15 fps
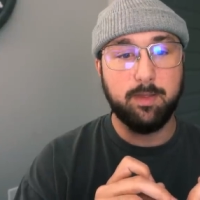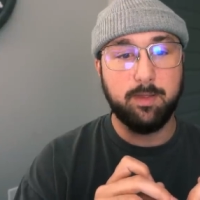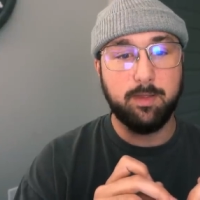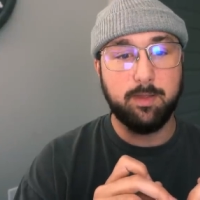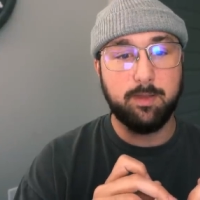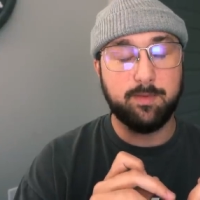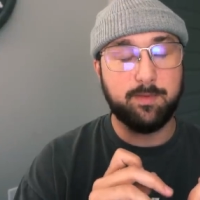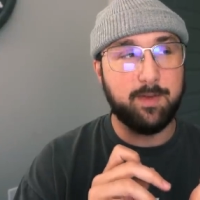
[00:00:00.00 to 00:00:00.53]

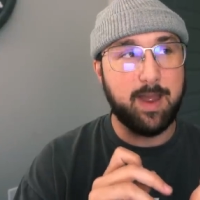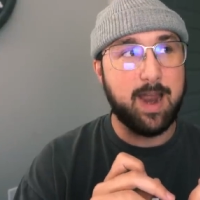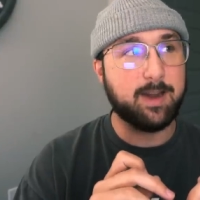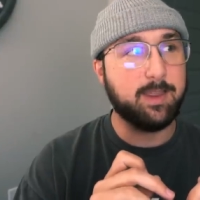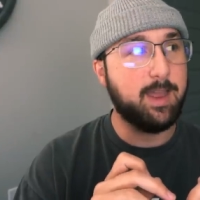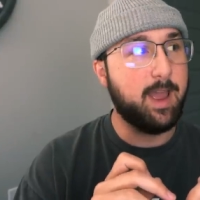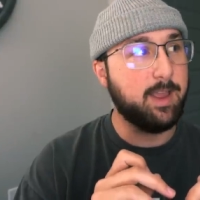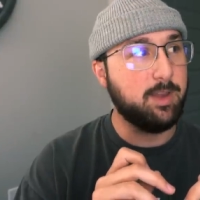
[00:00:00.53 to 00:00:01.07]
The
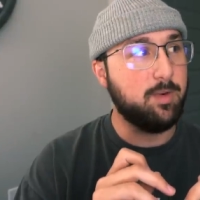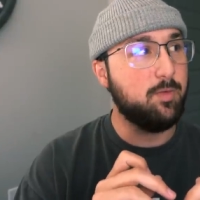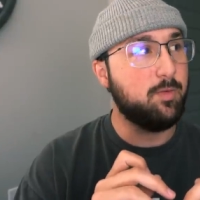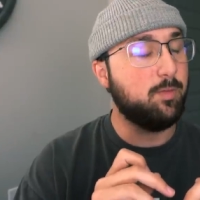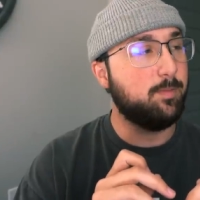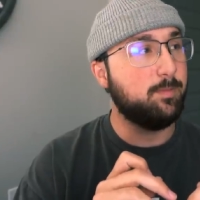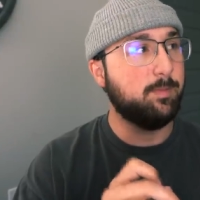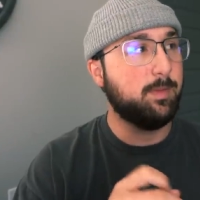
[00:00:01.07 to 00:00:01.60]
fact that
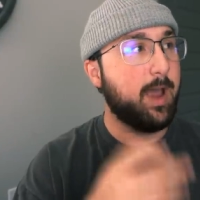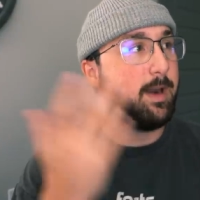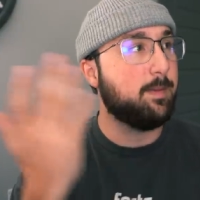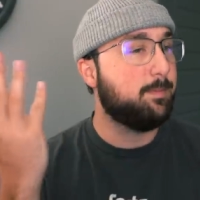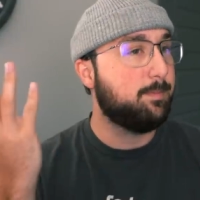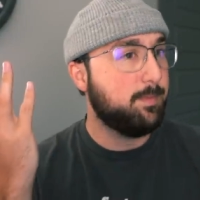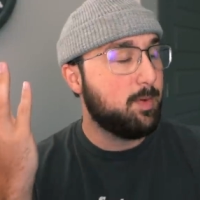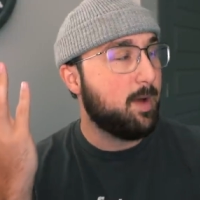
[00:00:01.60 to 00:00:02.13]
you
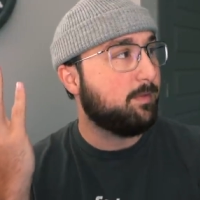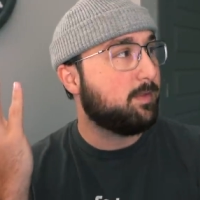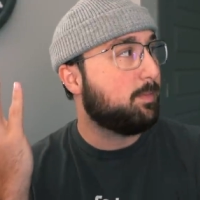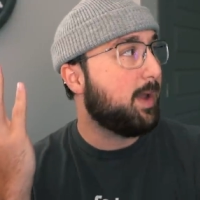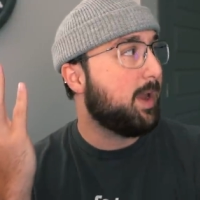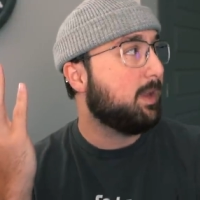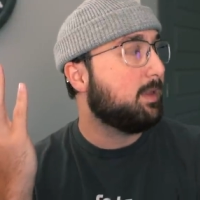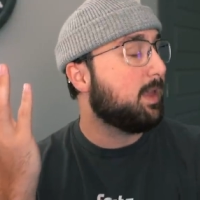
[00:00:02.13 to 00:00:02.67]
got you have to
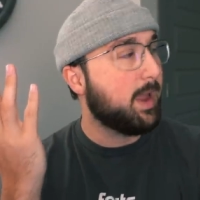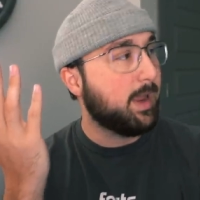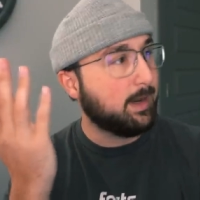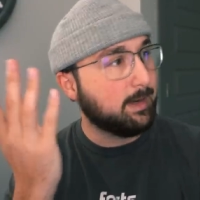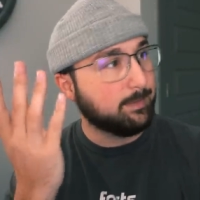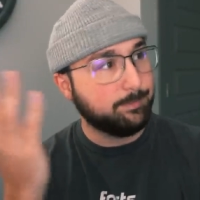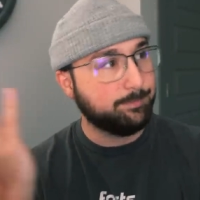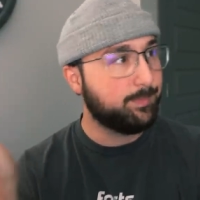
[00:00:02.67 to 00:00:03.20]
pay
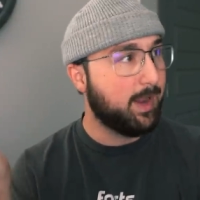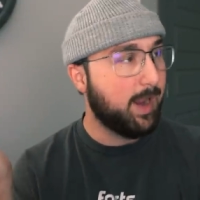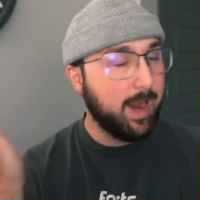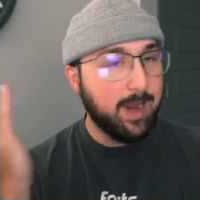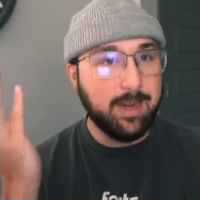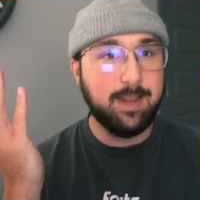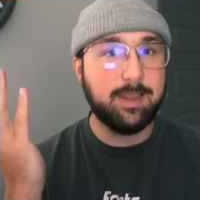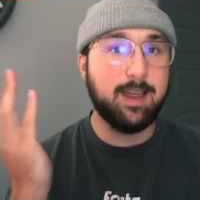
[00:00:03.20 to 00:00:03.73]
like
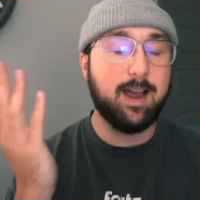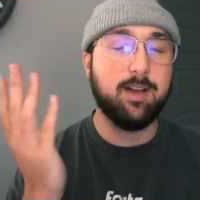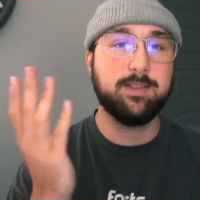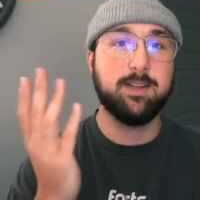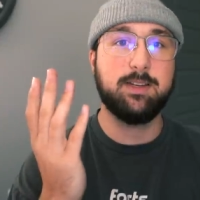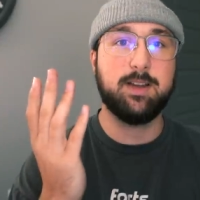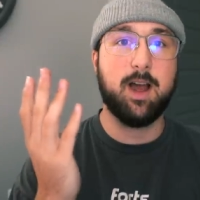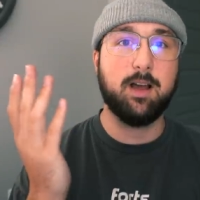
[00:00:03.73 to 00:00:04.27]
eighty
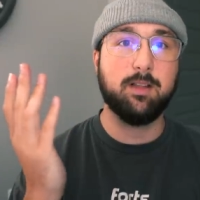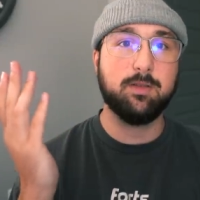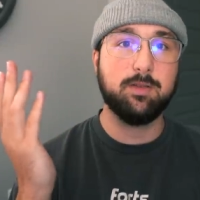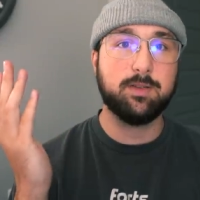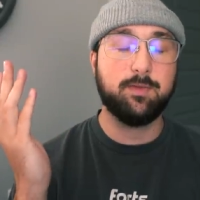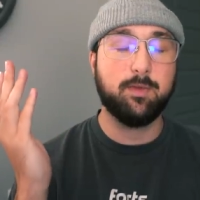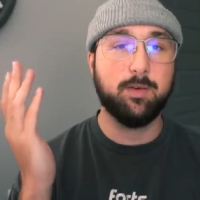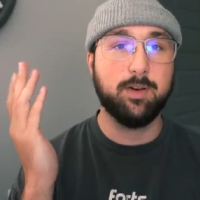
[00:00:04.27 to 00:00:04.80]
thousand
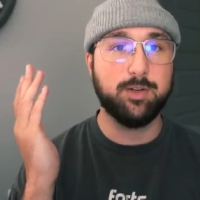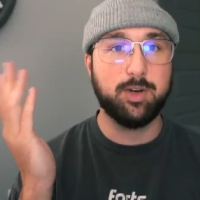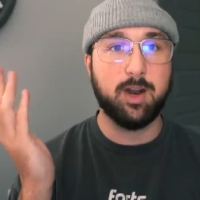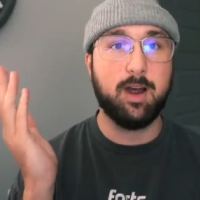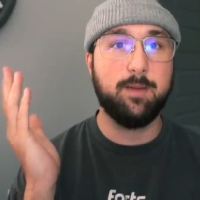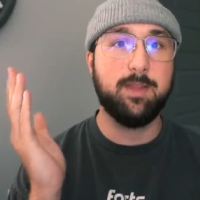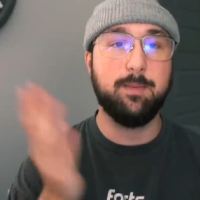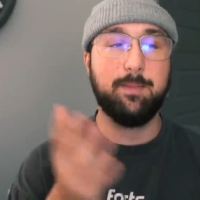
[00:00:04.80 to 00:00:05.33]
dollars for a
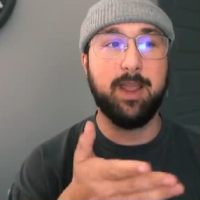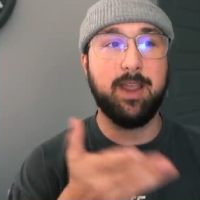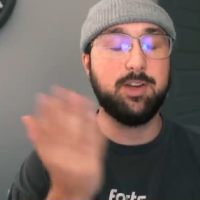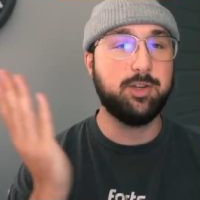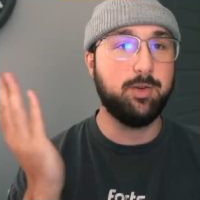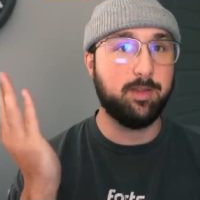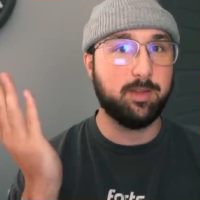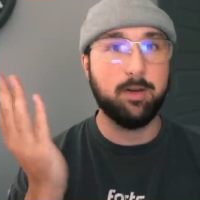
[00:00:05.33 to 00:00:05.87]
job that
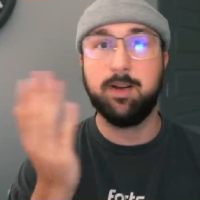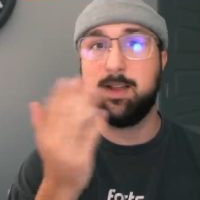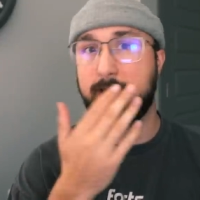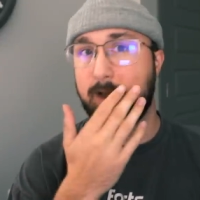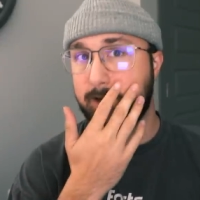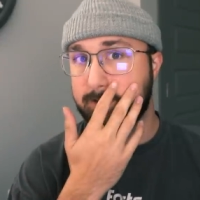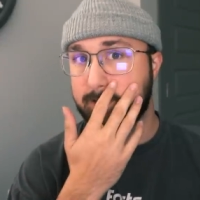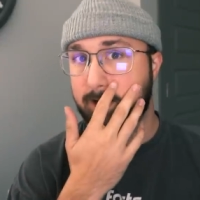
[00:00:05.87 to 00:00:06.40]
pays you thirty
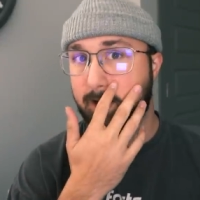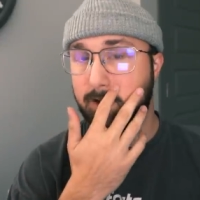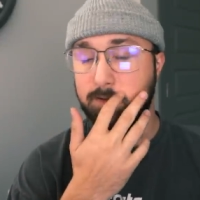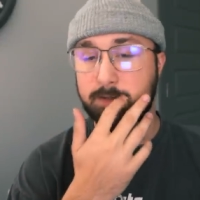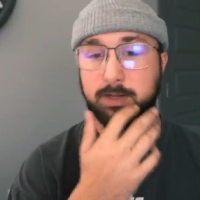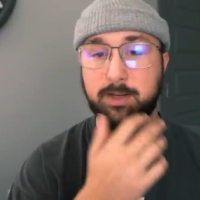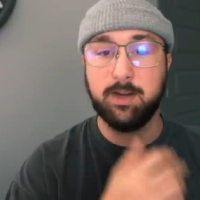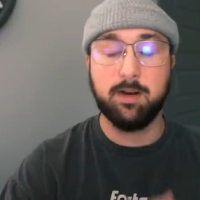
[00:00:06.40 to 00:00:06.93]
thousand
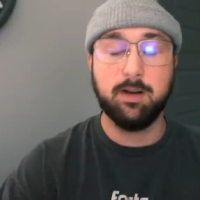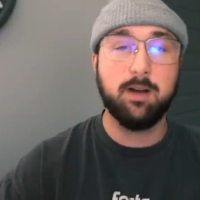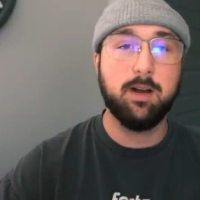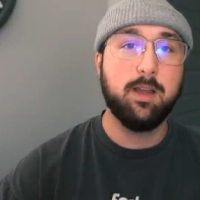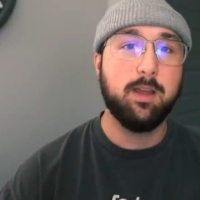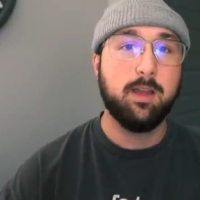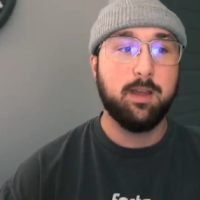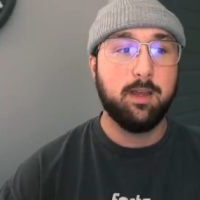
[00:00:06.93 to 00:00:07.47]
dollars a year
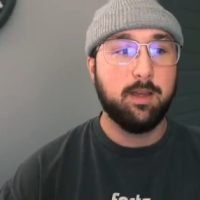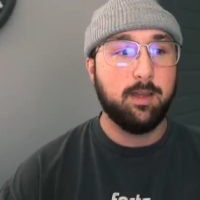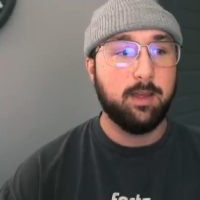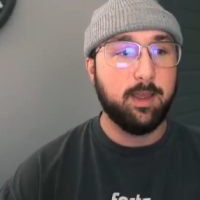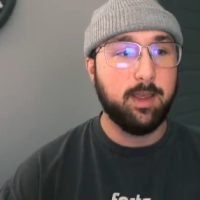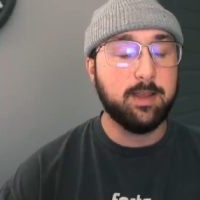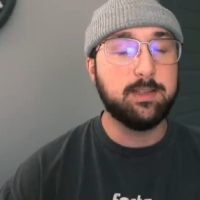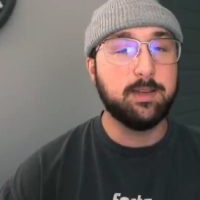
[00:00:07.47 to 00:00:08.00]

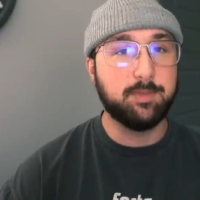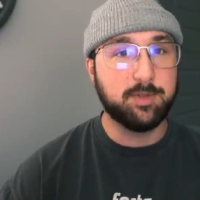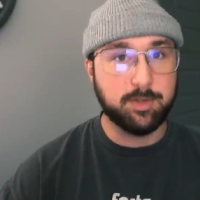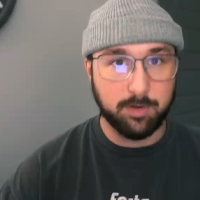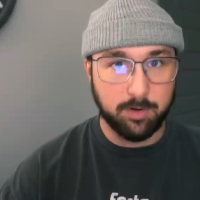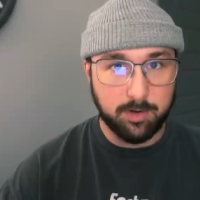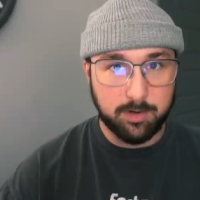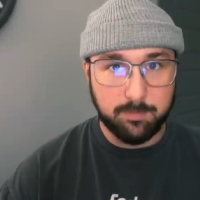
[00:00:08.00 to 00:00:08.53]
is
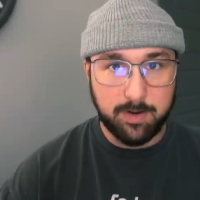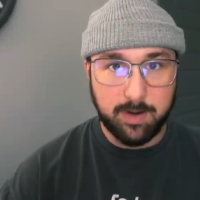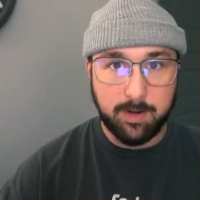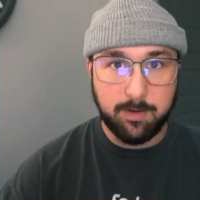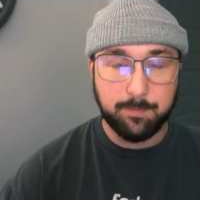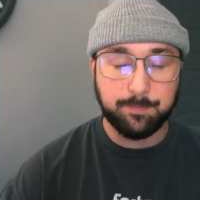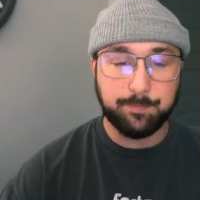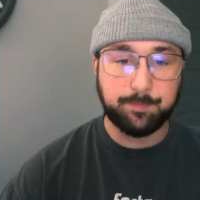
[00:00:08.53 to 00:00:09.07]
absurd to me.